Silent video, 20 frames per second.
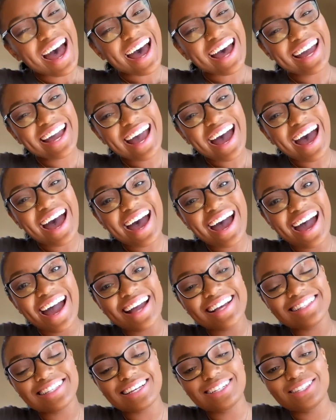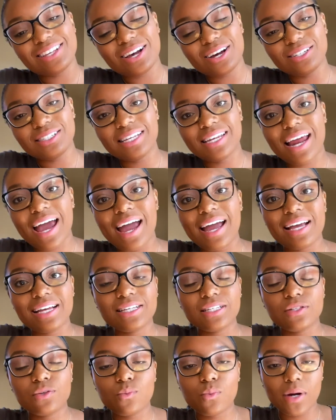Hi guys, so today
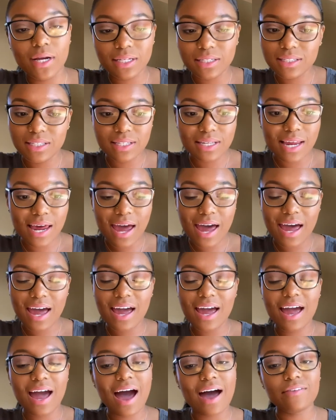is Wednesday.